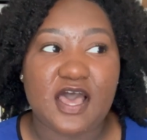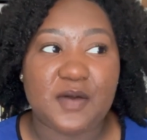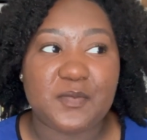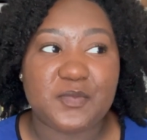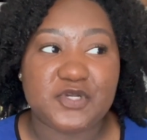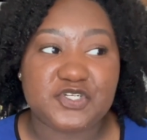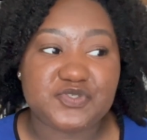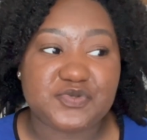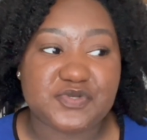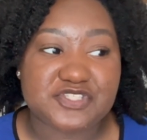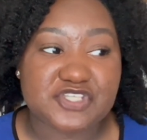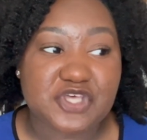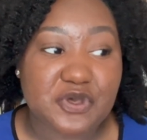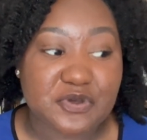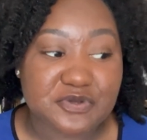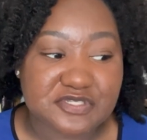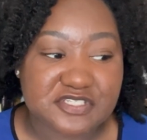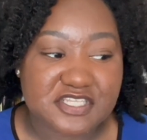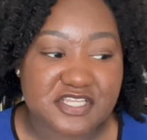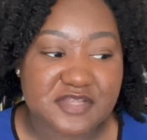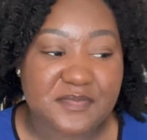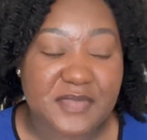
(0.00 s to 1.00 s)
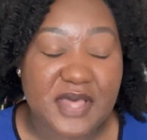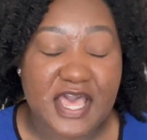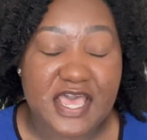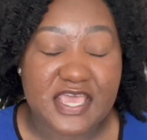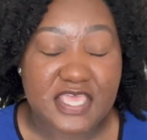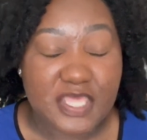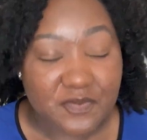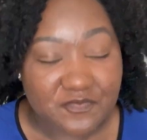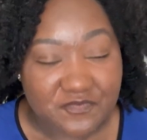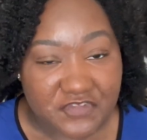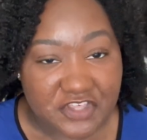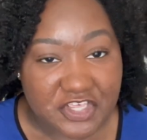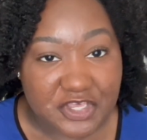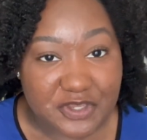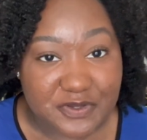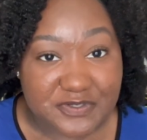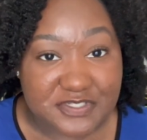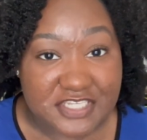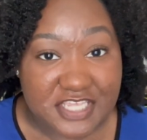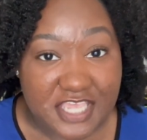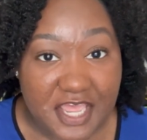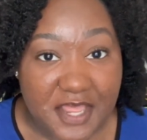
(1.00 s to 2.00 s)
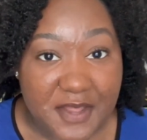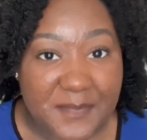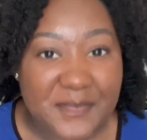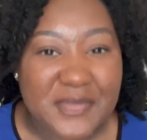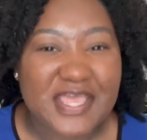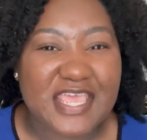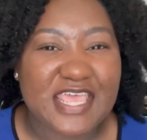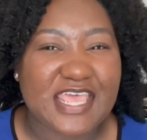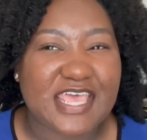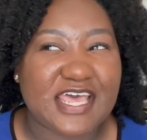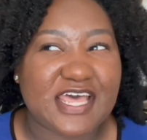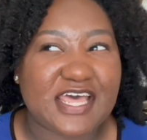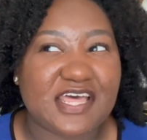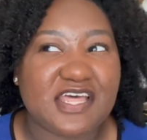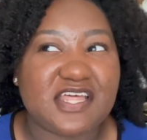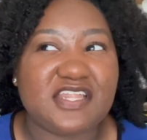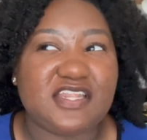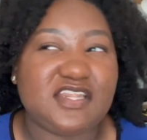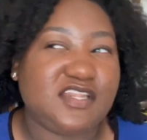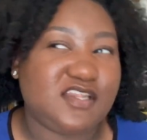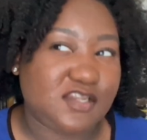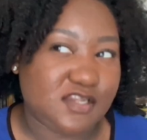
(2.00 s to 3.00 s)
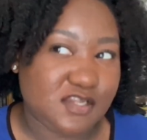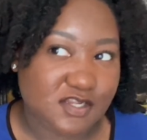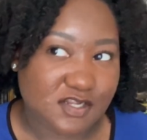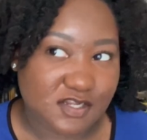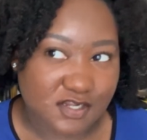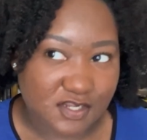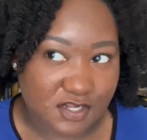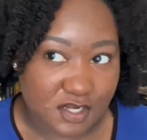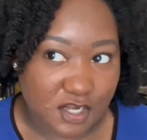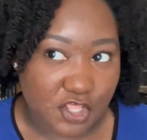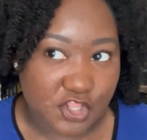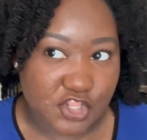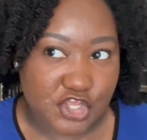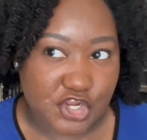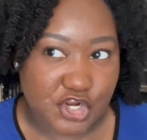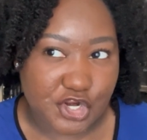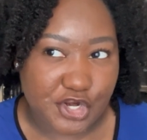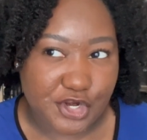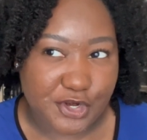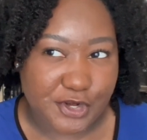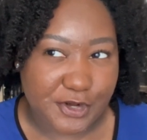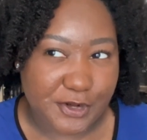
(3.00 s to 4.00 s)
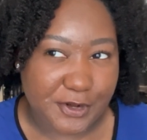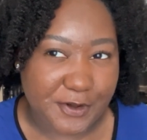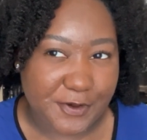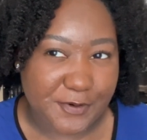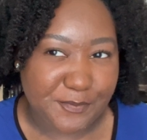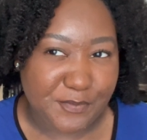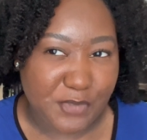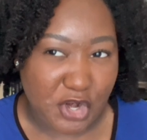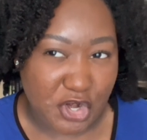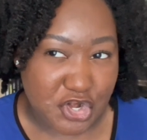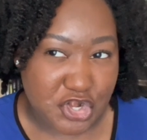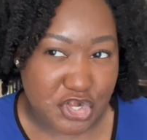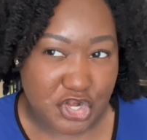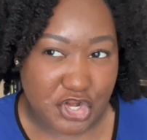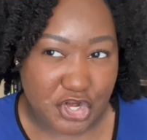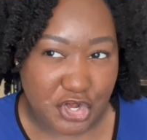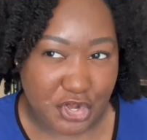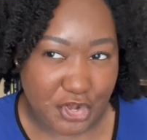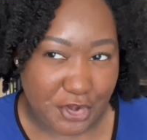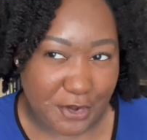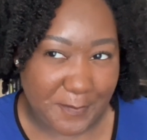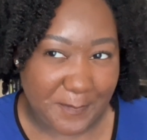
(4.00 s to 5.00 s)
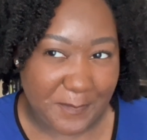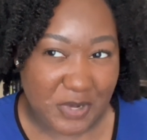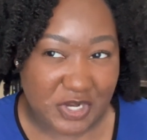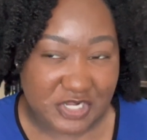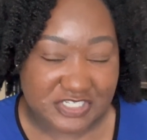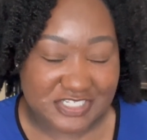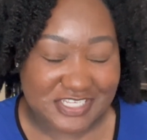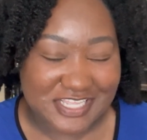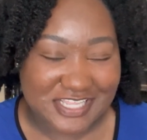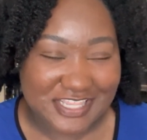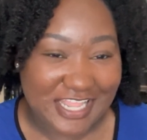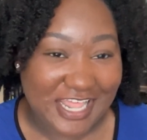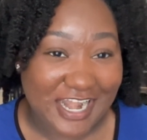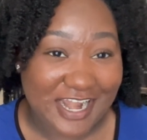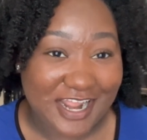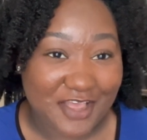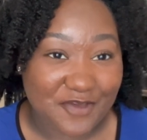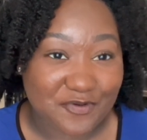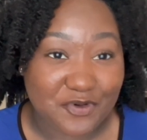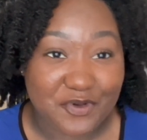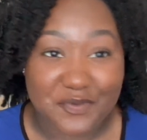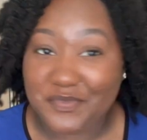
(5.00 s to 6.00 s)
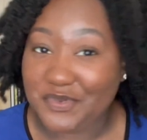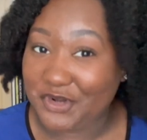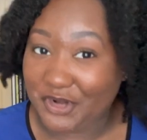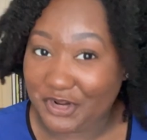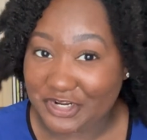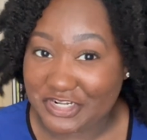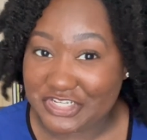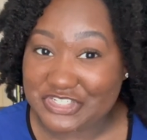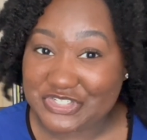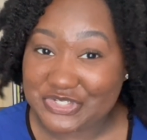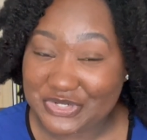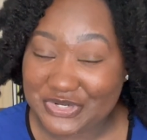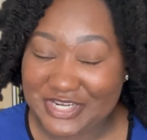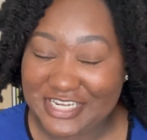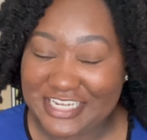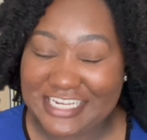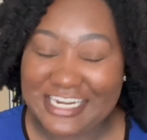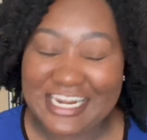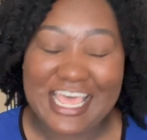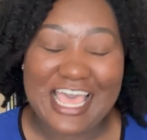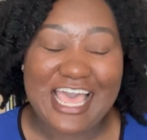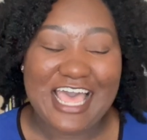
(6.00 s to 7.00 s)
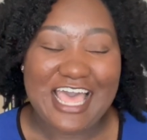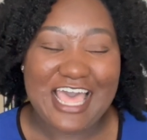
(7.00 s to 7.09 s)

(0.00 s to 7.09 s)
which was hosted by Comfy Cozy Up and another partner person that I will put on the screen.